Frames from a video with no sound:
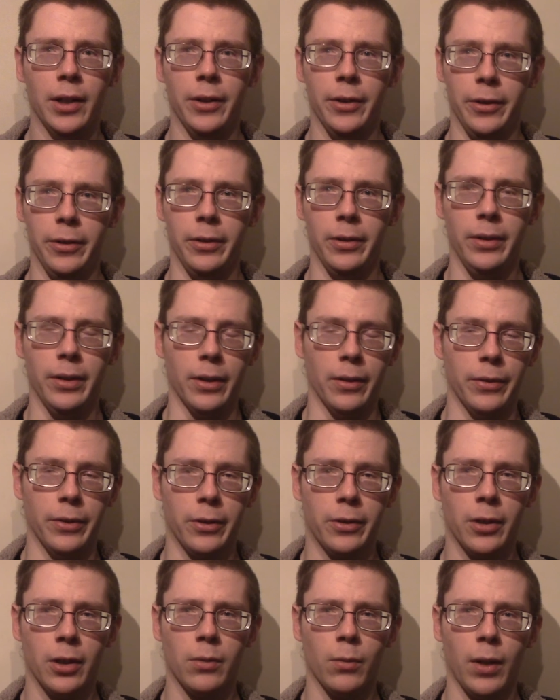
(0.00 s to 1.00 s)
You
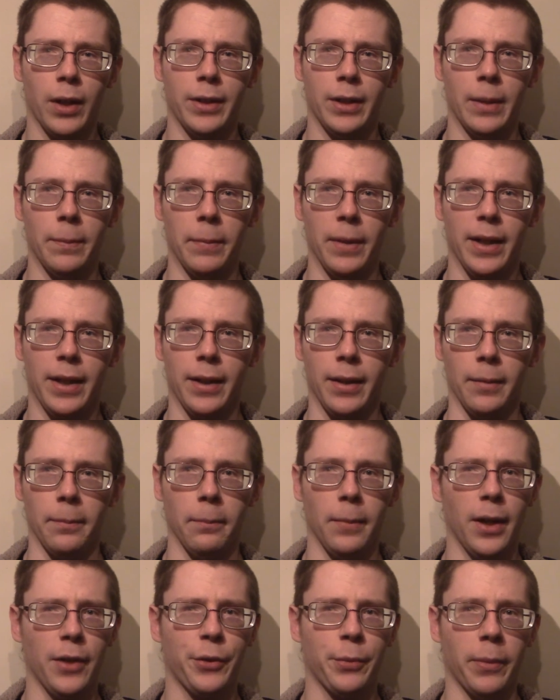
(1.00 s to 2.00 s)
could wind up making it
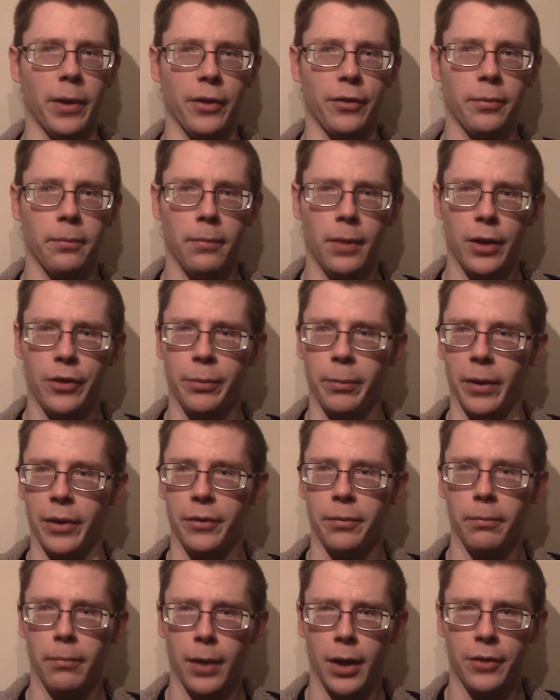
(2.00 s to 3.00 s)
much, much, much,
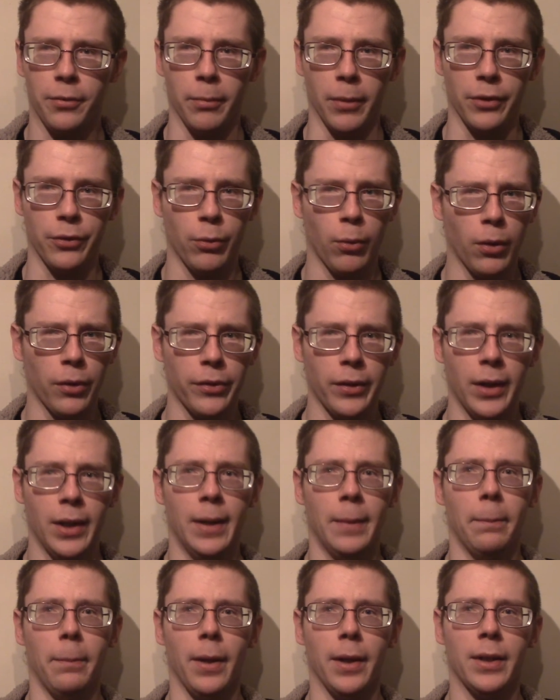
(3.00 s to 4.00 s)
much, much, much worse
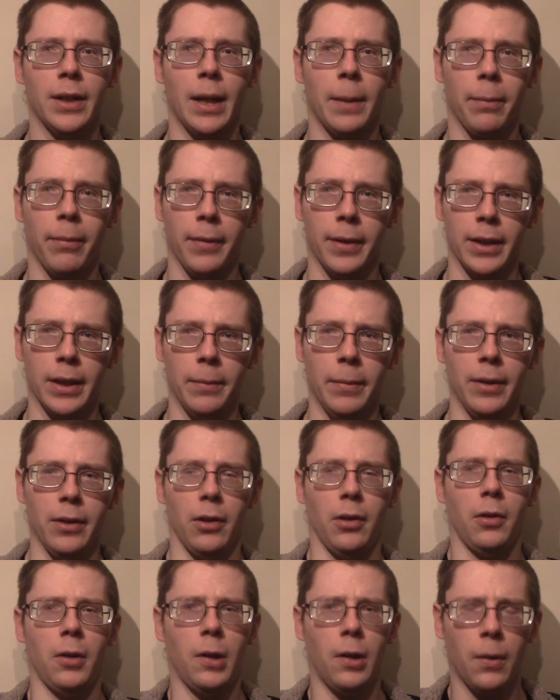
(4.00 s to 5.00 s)
by not bringing them in.
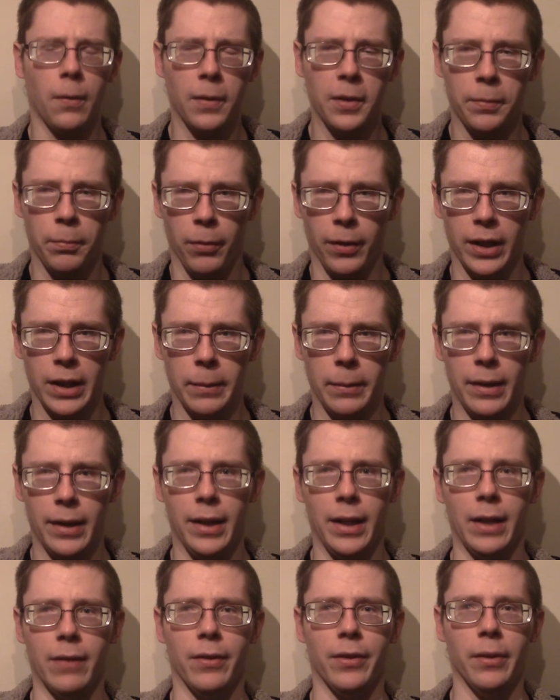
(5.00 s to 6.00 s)
Always bring them in,
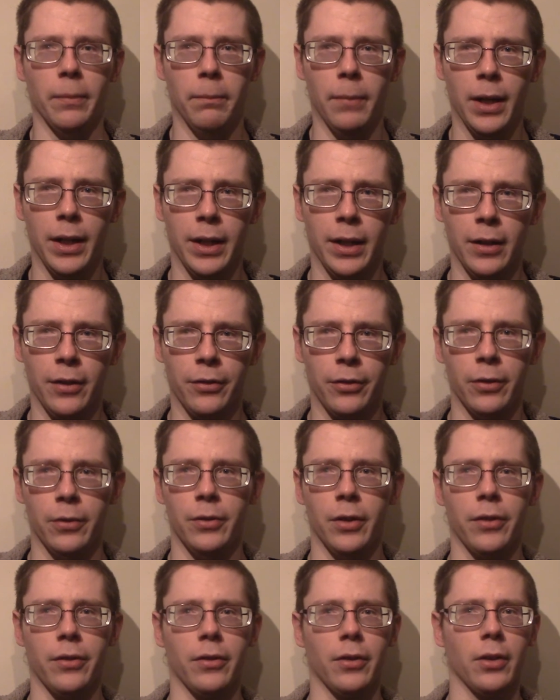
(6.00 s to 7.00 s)
and if it's a money issue,
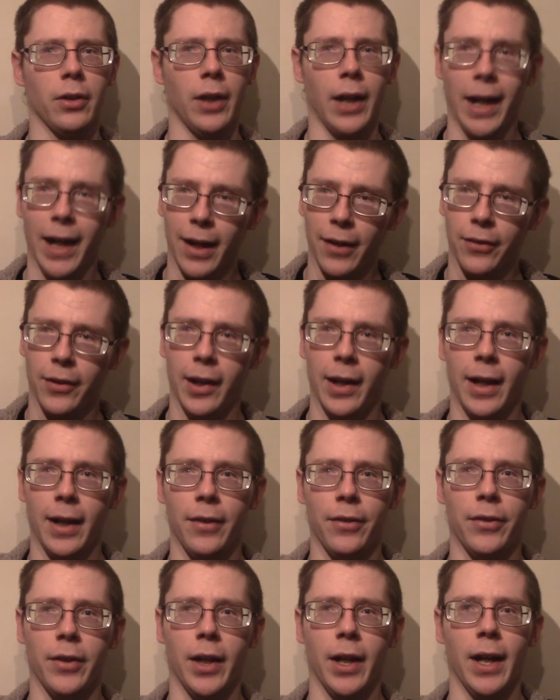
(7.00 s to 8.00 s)
just ask ahead
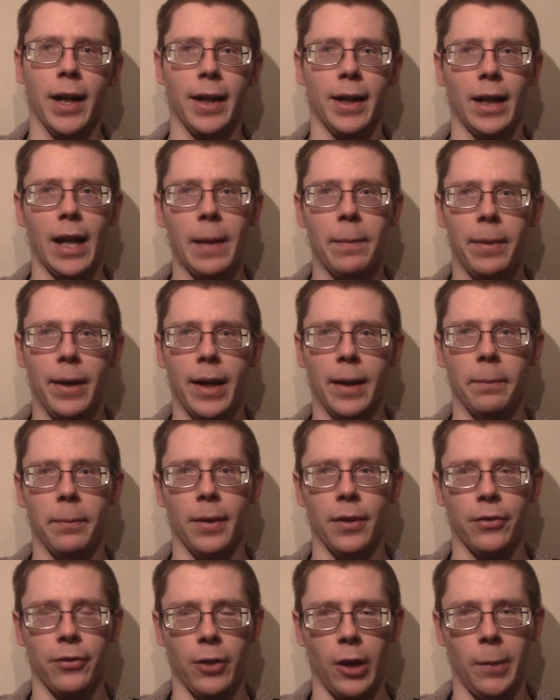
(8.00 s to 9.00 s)
and say, hey, can I pay them
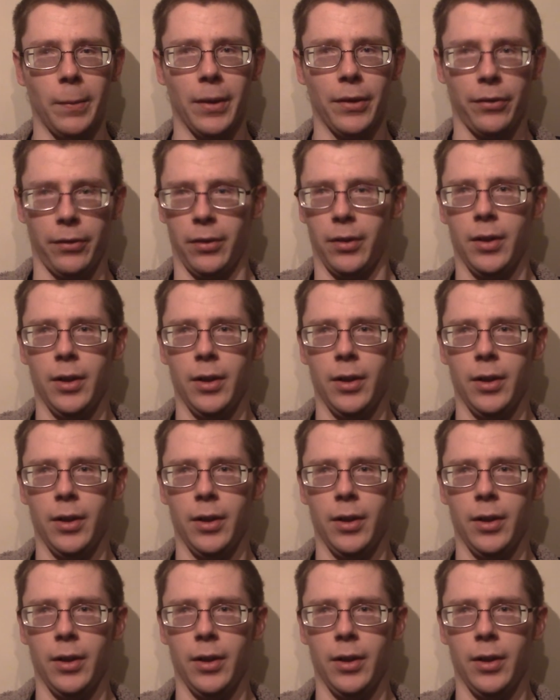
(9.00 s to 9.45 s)
installments?